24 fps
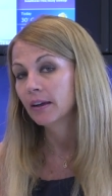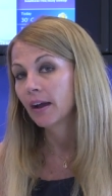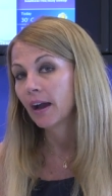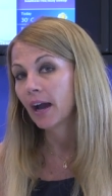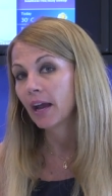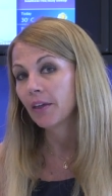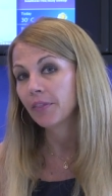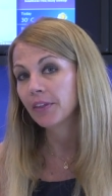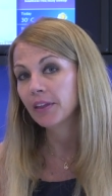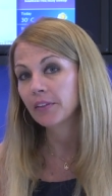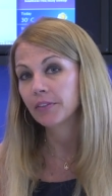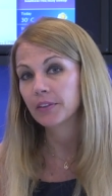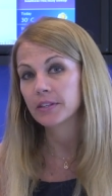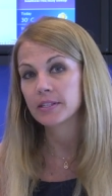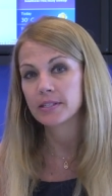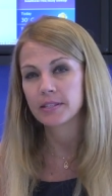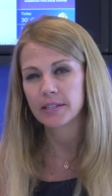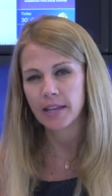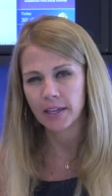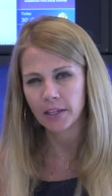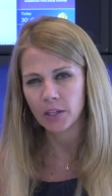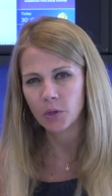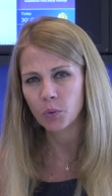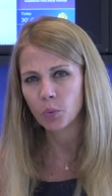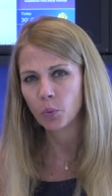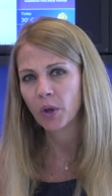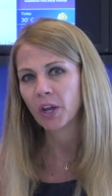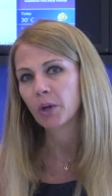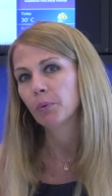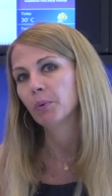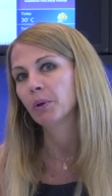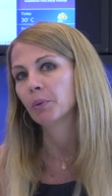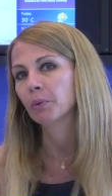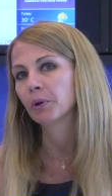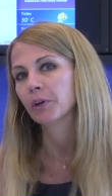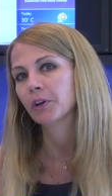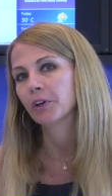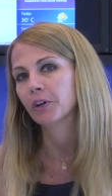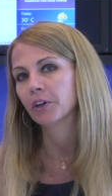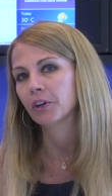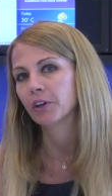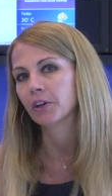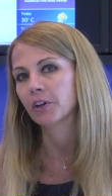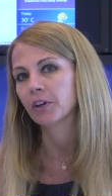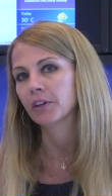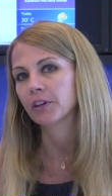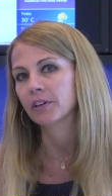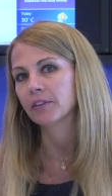I think the second way we were
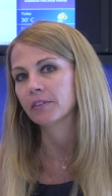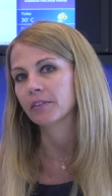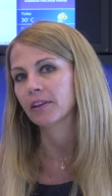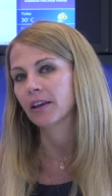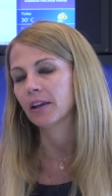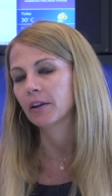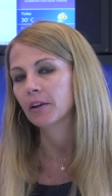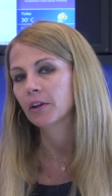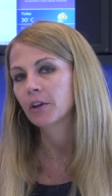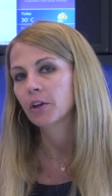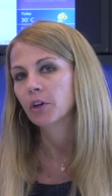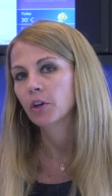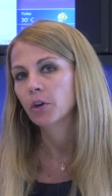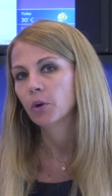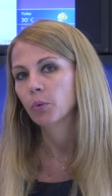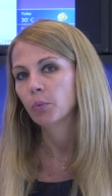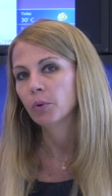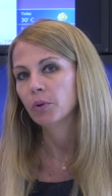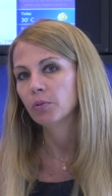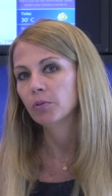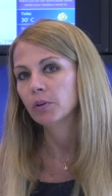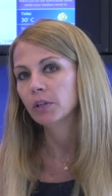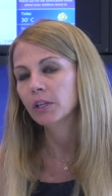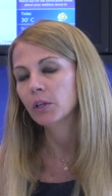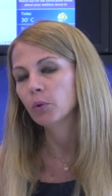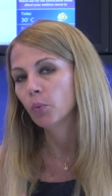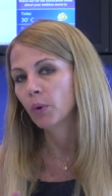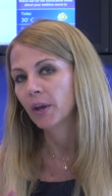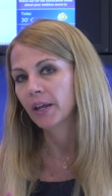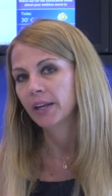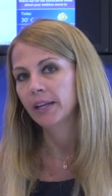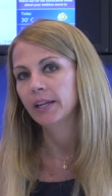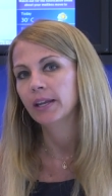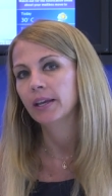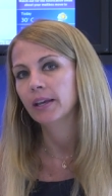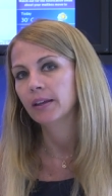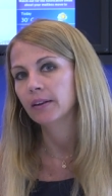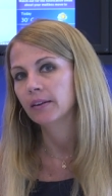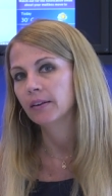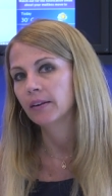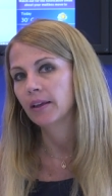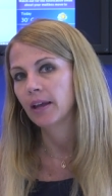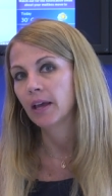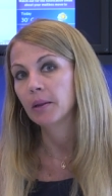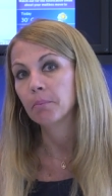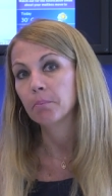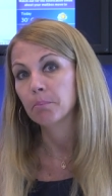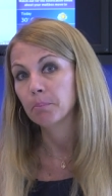heard is that we really went in
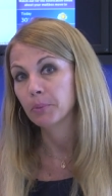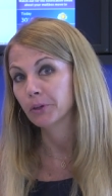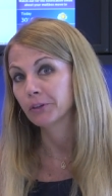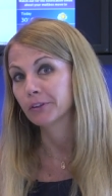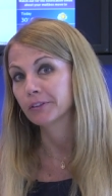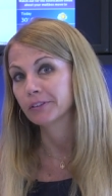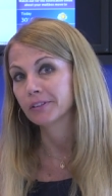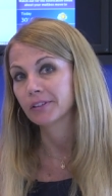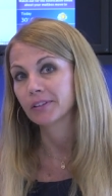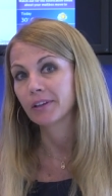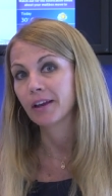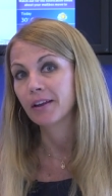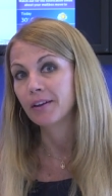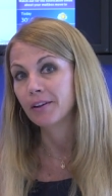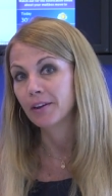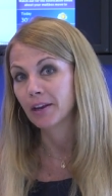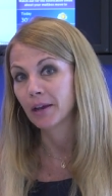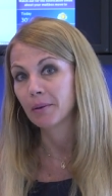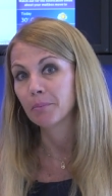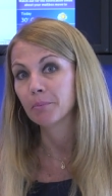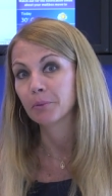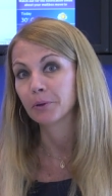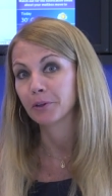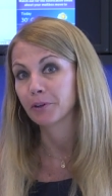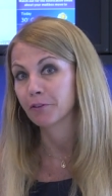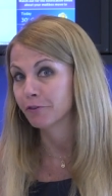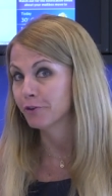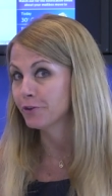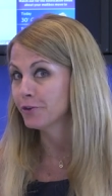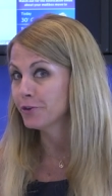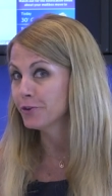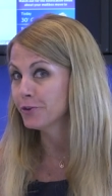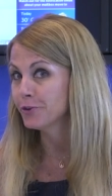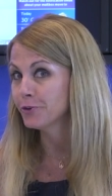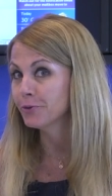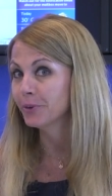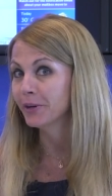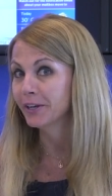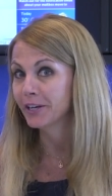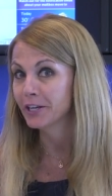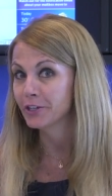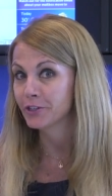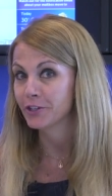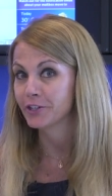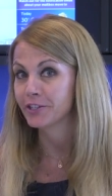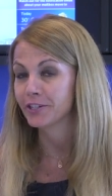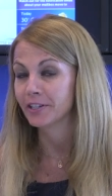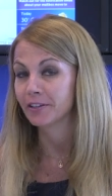and built a number of new
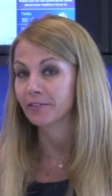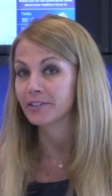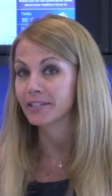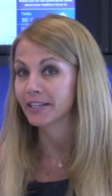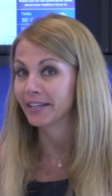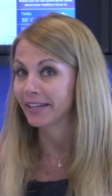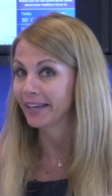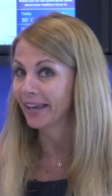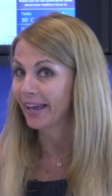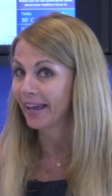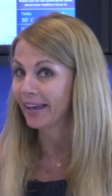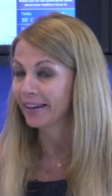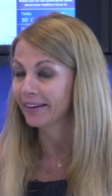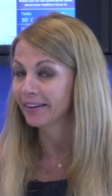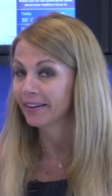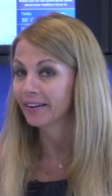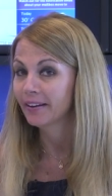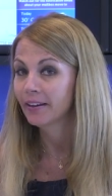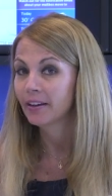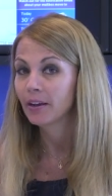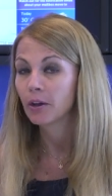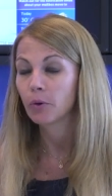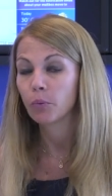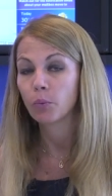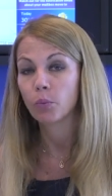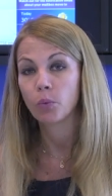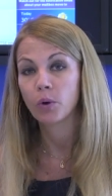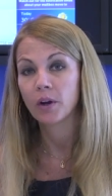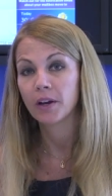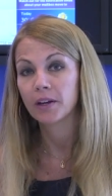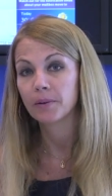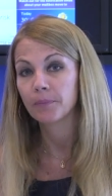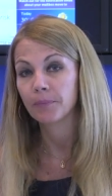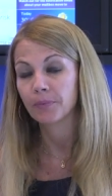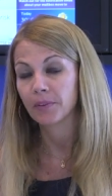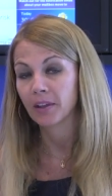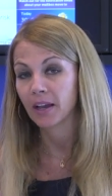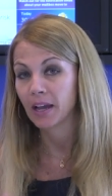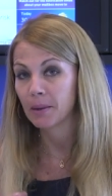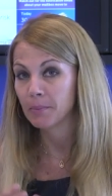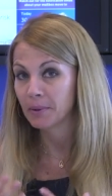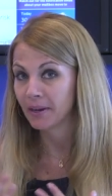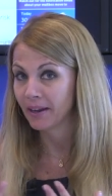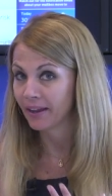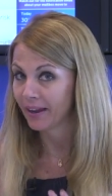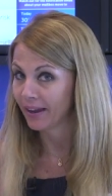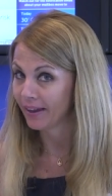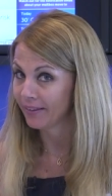initiatives again. One, I'm
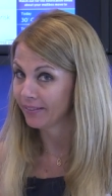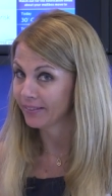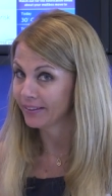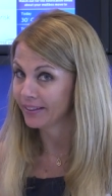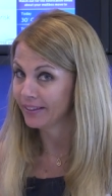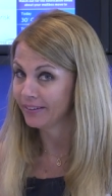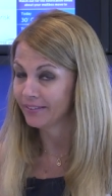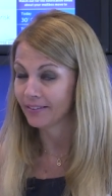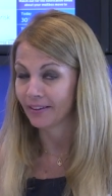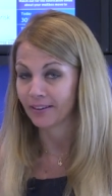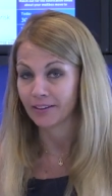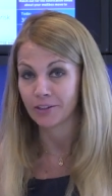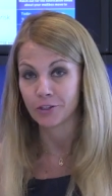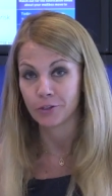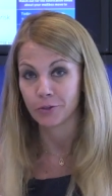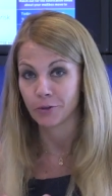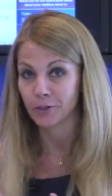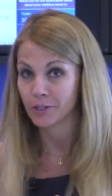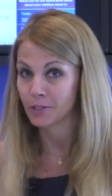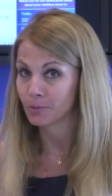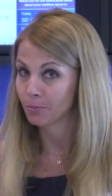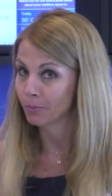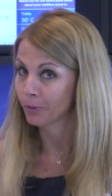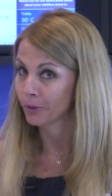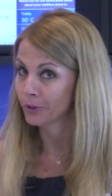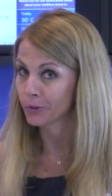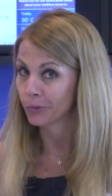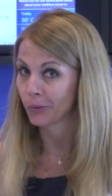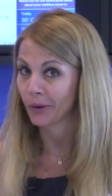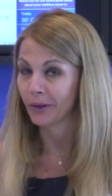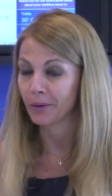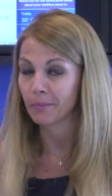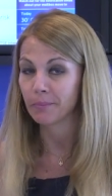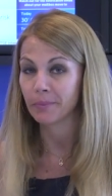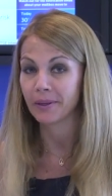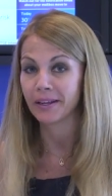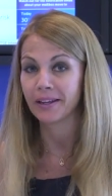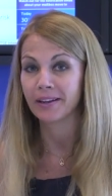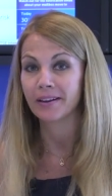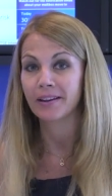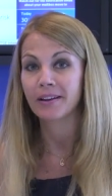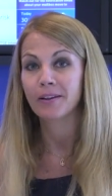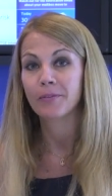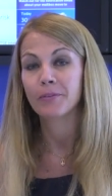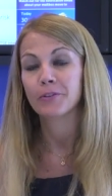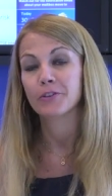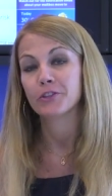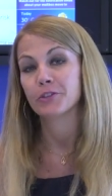an athlete, I enjoy sports quite a bit,
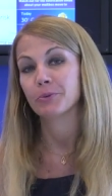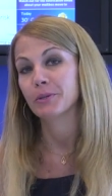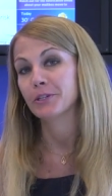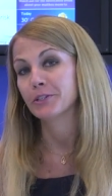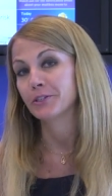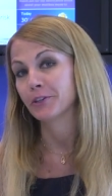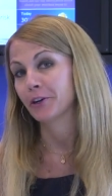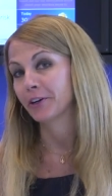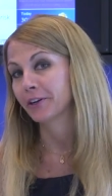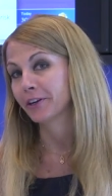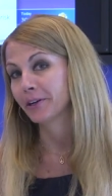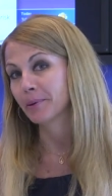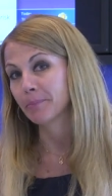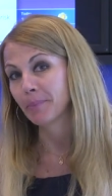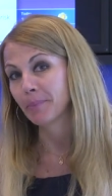so we started a